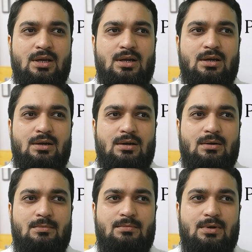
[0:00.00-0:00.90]

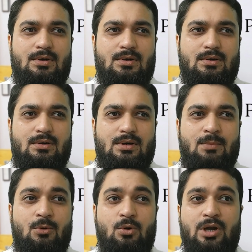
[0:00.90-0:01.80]
um, uh,
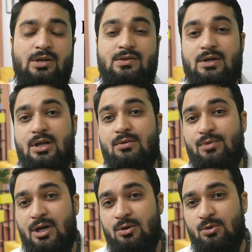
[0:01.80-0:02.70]
uploading certain
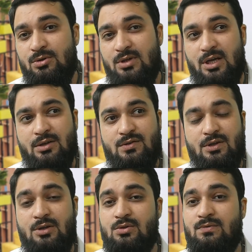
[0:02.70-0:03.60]
videos like a
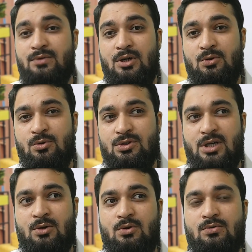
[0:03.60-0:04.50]
series of videos
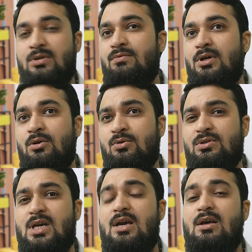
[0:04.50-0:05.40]
10 or 12 videos
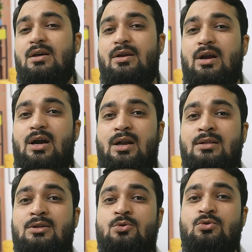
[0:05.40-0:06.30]
regarding
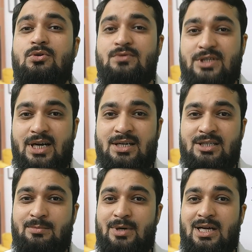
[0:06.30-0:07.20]
the use of chat
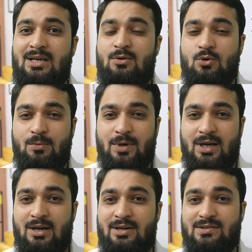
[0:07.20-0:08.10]
gpt
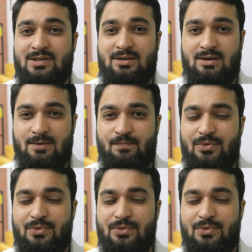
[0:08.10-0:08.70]
copilot etc